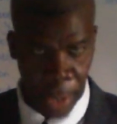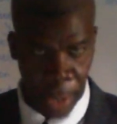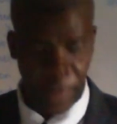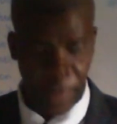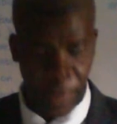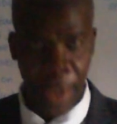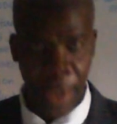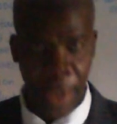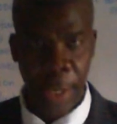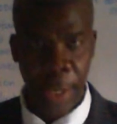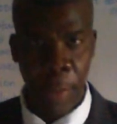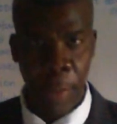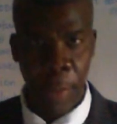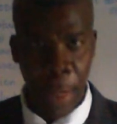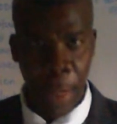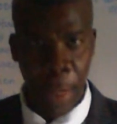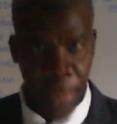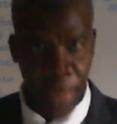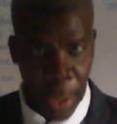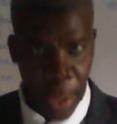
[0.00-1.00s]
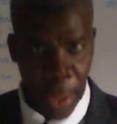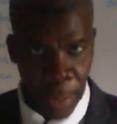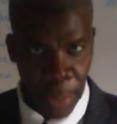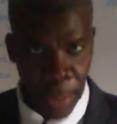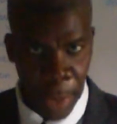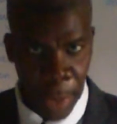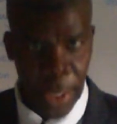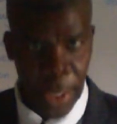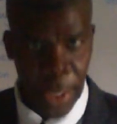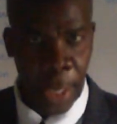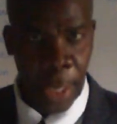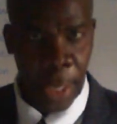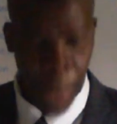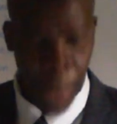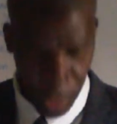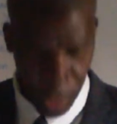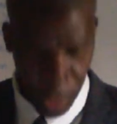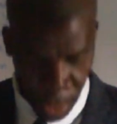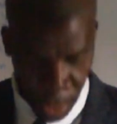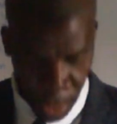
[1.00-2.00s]
If I say £1,000, it means
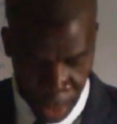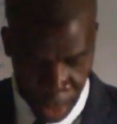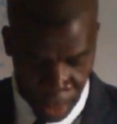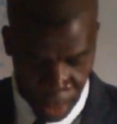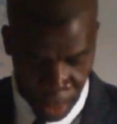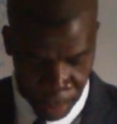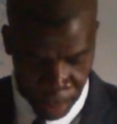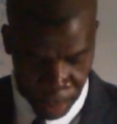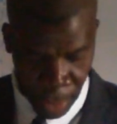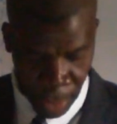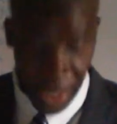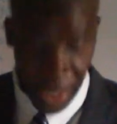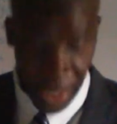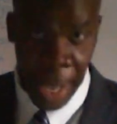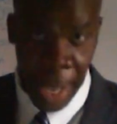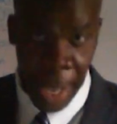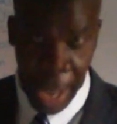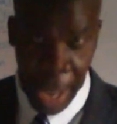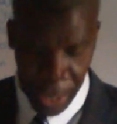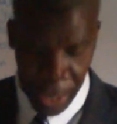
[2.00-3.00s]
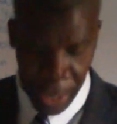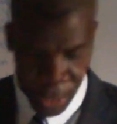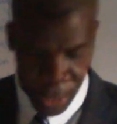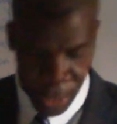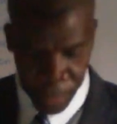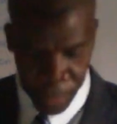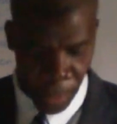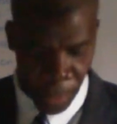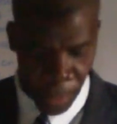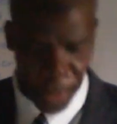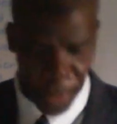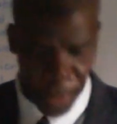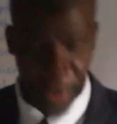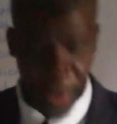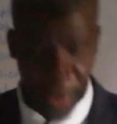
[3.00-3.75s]
£1,000, and so forth.